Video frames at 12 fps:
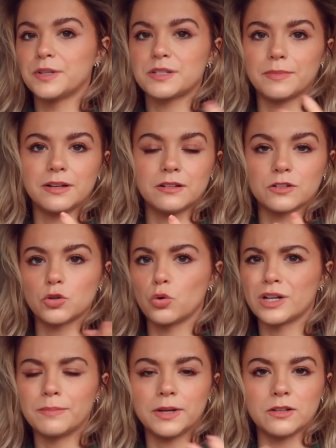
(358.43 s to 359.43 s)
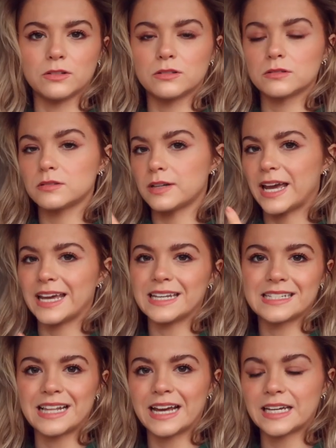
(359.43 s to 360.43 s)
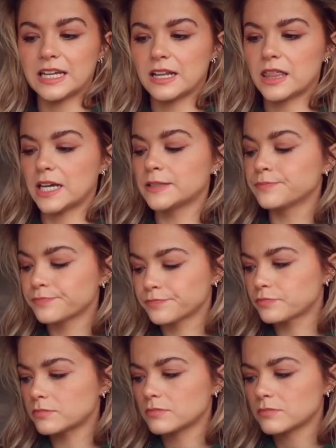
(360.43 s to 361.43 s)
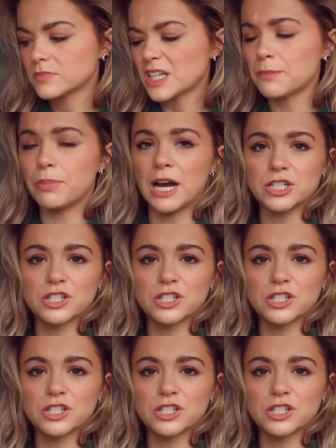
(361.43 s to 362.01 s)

milk, coconut milk, ice, that kind of thing. But I